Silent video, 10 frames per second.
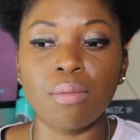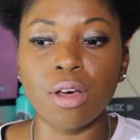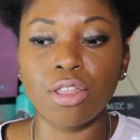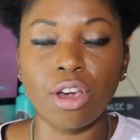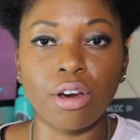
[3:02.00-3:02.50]

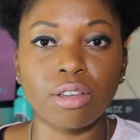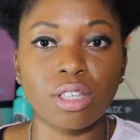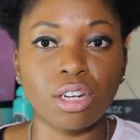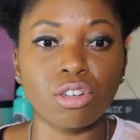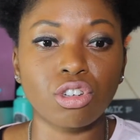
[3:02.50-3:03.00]
their
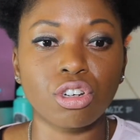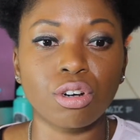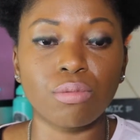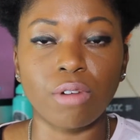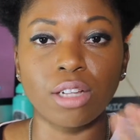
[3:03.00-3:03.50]

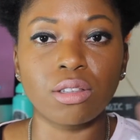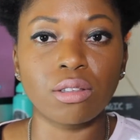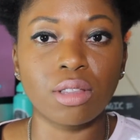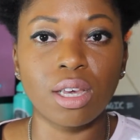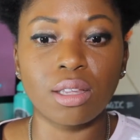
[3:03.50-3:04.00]
signature run
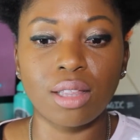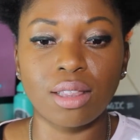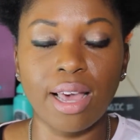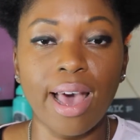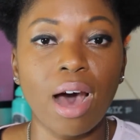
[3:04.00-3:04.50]
thing that
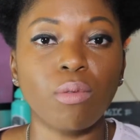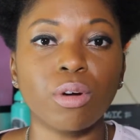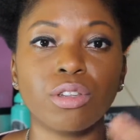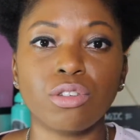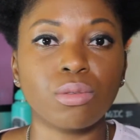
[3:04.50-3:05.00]
they have,
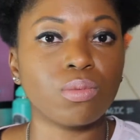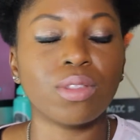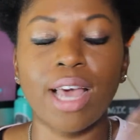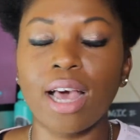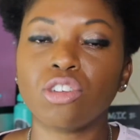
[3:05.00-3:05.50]
where
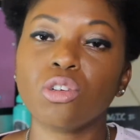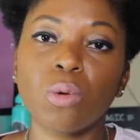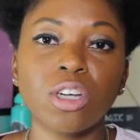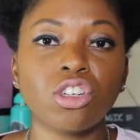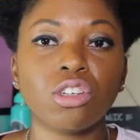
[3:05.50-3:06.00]
they ask you
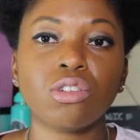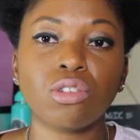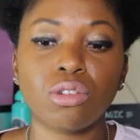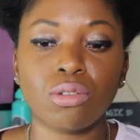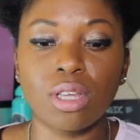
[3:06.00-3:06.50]
questions
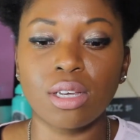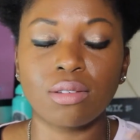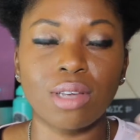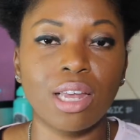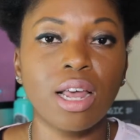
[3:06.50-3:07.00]
to do
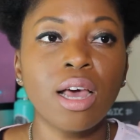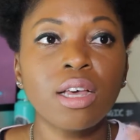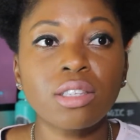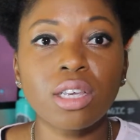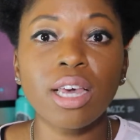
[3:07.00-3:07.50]
things and
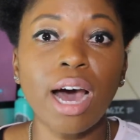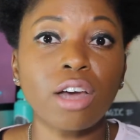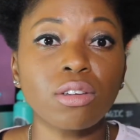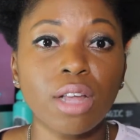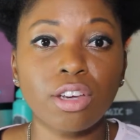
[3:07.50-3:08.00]
see how
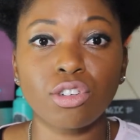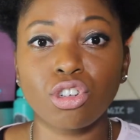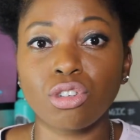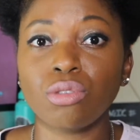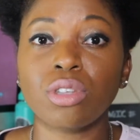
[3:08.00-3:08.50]
you like your
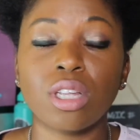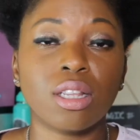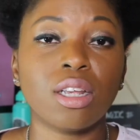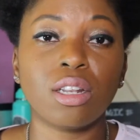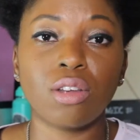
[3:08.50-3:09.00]
shoes, and
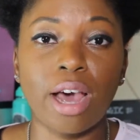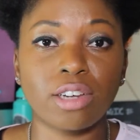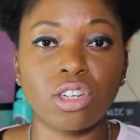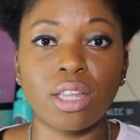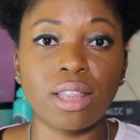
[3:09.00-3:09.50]
then
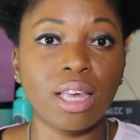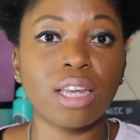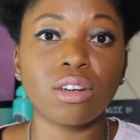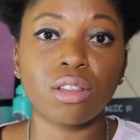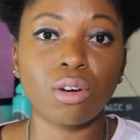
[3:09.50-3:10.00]
actually at the
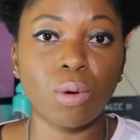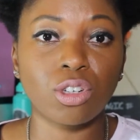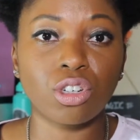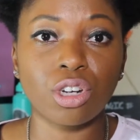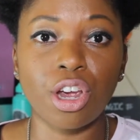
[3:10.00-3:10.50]
end of the
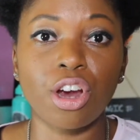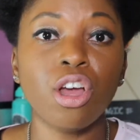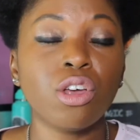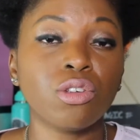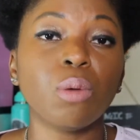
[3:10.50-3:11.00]
questionnaire
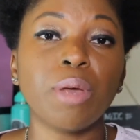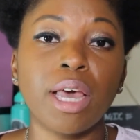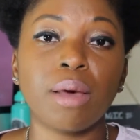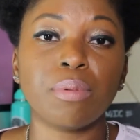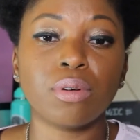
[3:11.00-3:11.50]

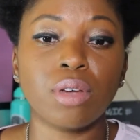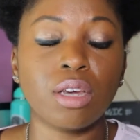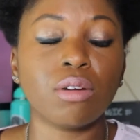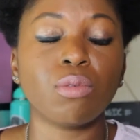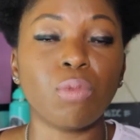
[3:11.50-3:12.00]

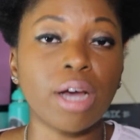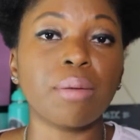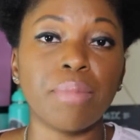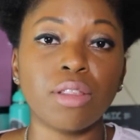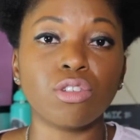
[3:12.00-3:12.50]
it'll
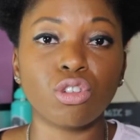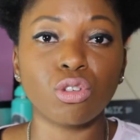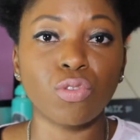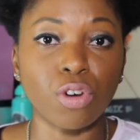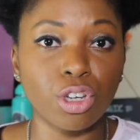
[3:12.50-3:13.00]
recommend the
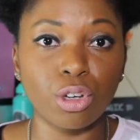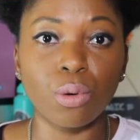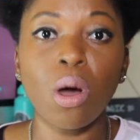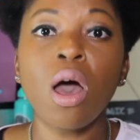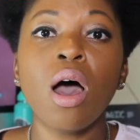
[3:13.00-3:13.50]
shoes for
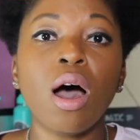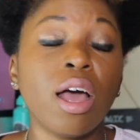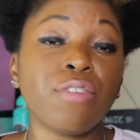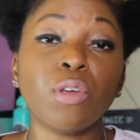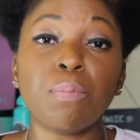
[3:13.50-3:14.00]
you.
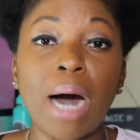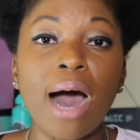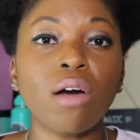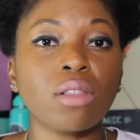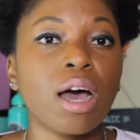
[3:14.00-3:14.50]
If you
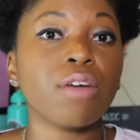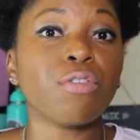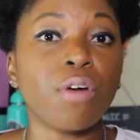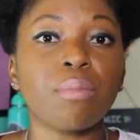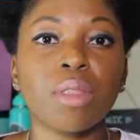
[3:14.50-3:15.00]
buy online
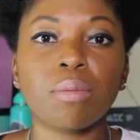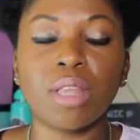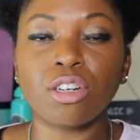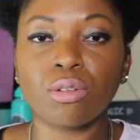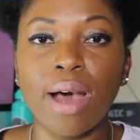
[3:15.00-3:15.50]
from them,
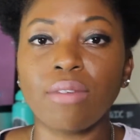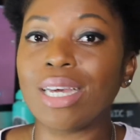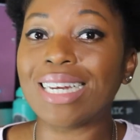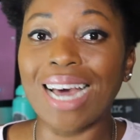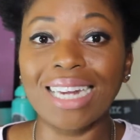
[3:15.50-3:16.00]
they do have
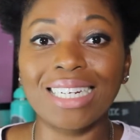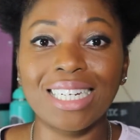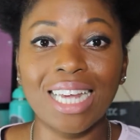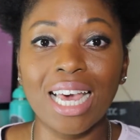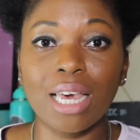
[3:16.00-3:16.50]
a
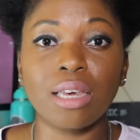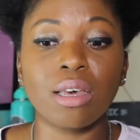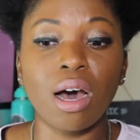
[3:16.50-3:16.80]
90-day